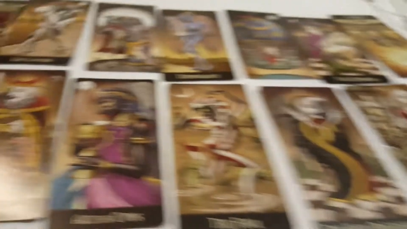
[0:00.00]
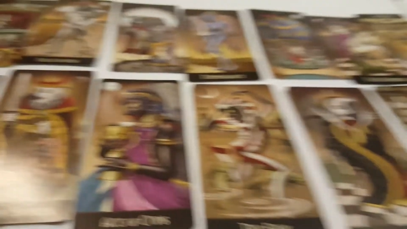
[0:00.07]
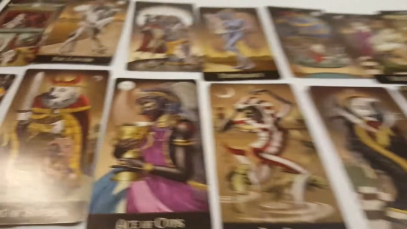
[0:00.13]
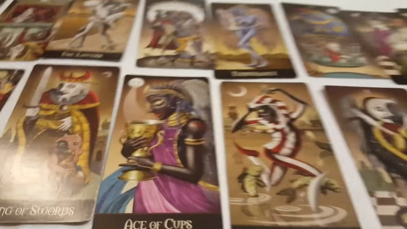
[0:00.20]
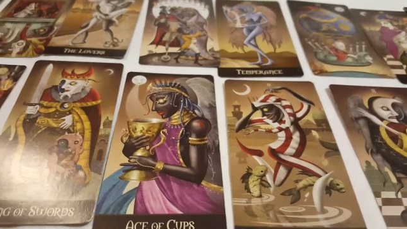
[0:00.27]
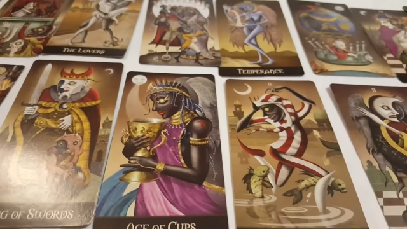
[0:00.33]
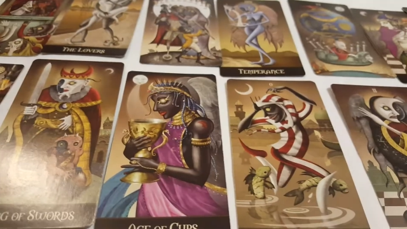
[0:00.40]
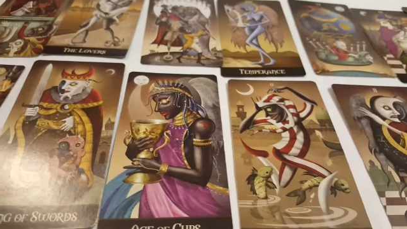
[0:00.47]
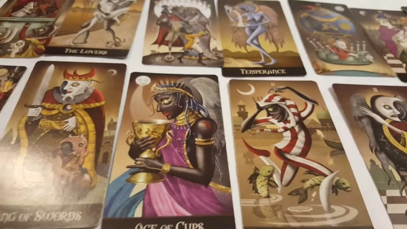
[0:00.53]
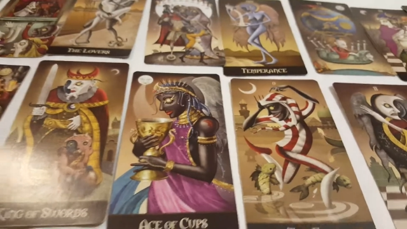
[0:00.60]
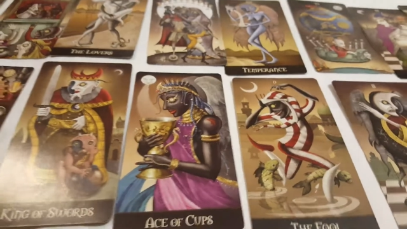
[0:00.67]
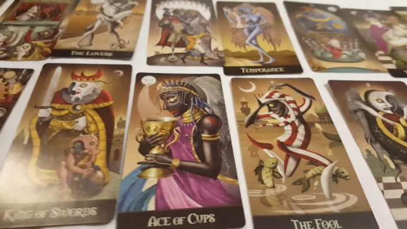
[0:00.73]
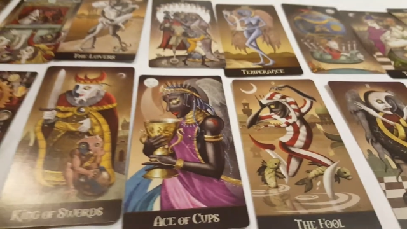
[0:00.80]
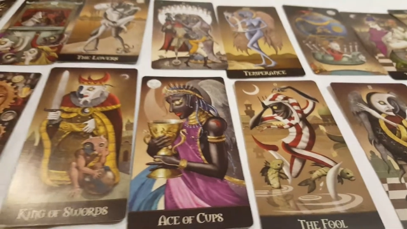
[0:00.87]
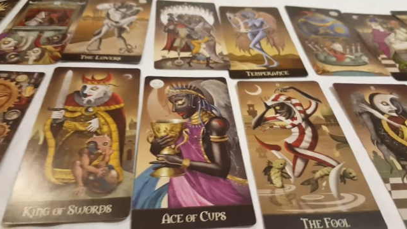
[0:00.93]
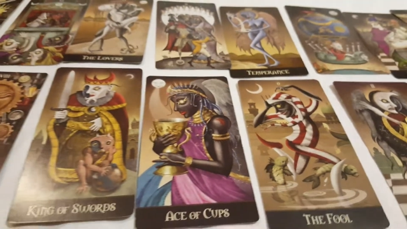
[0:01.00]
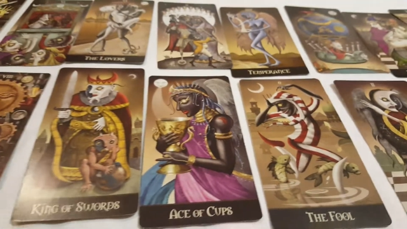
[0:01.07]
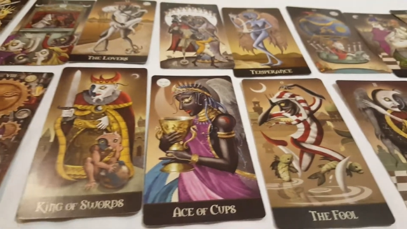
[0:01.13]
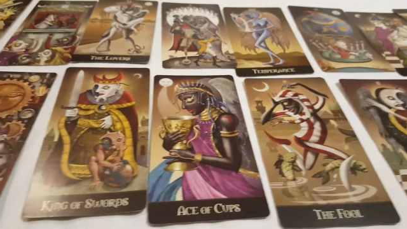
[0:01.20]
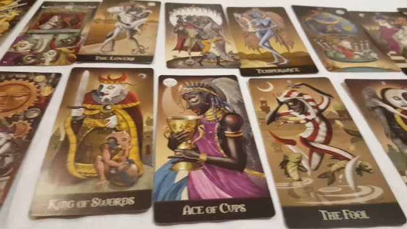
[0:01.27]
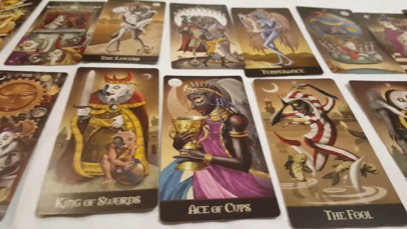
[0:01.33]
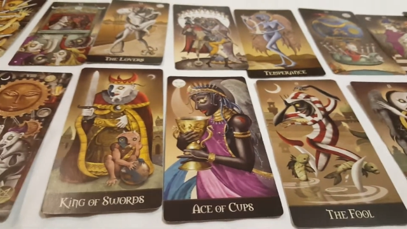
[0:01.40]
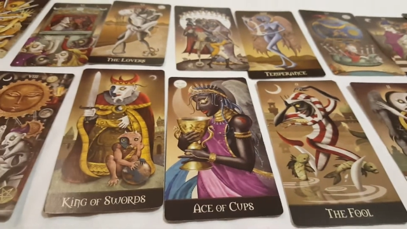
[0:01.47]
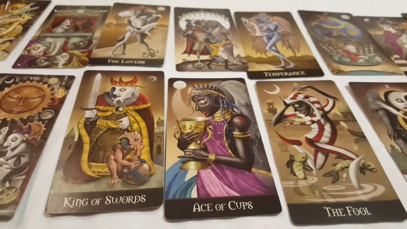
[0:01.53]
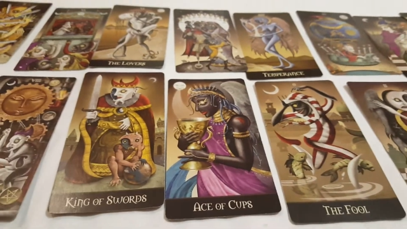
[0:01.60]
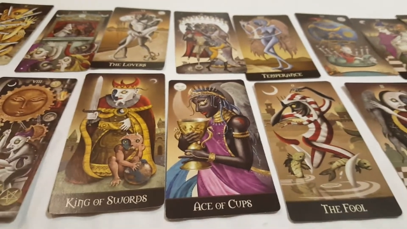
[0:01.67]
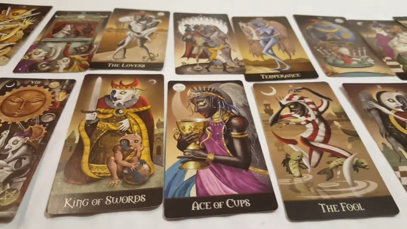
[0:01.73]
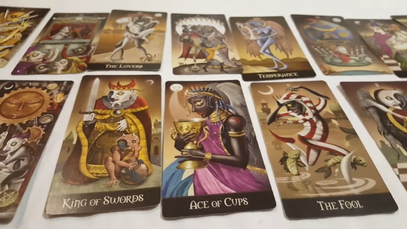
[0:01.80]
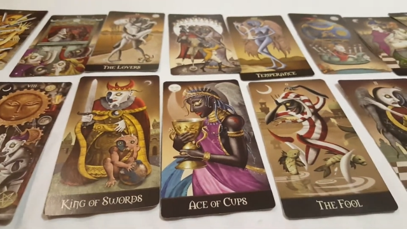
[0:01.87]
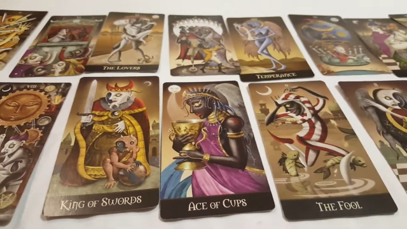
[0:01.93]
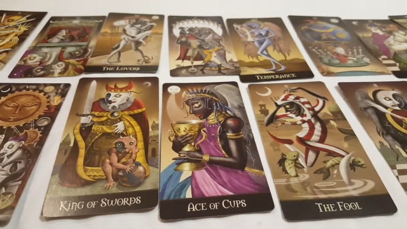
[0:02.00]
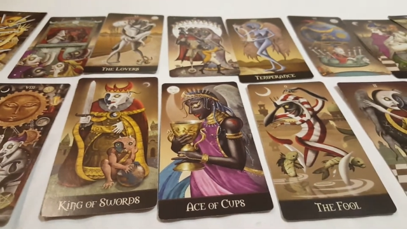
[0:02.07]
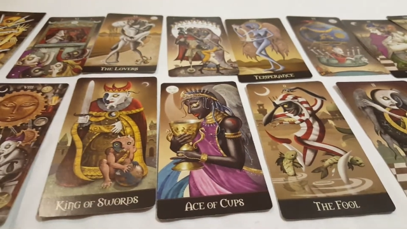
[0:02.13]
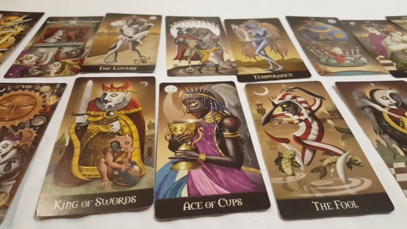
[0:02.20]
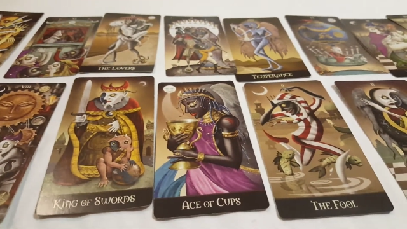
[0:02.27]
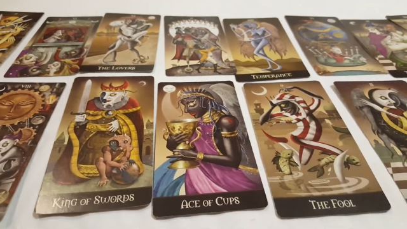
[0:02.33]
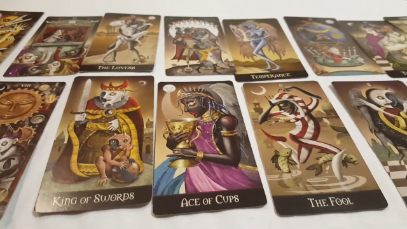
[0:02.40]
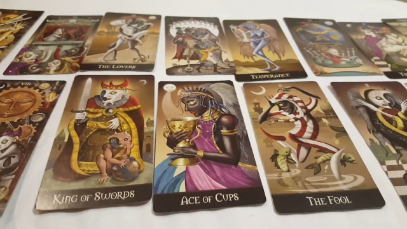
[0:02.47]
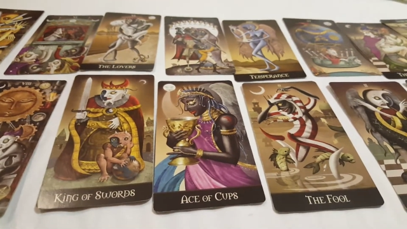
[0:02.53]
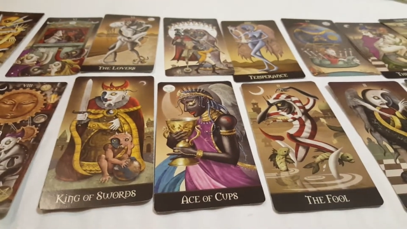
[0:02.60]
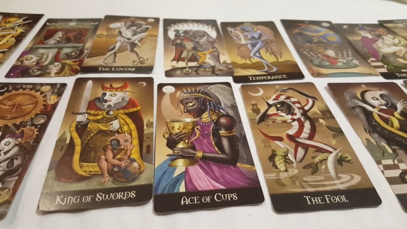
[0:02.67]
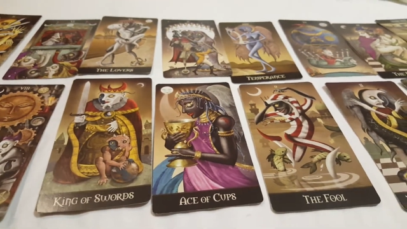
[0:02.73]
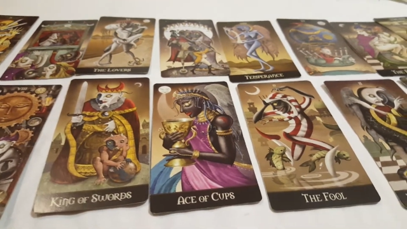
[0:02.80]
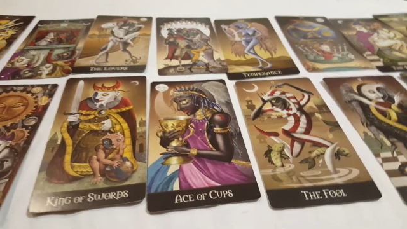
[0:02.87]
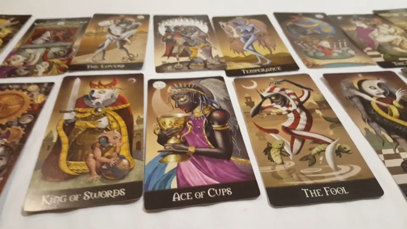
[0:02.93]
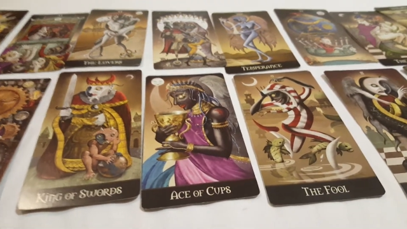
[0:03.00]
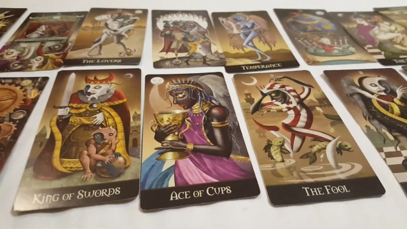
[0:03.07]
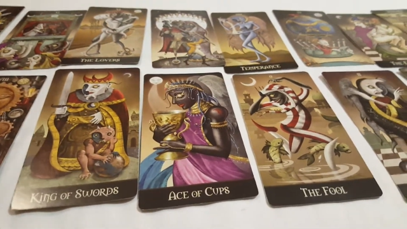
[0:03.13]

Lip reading: [unreadable: no face in view]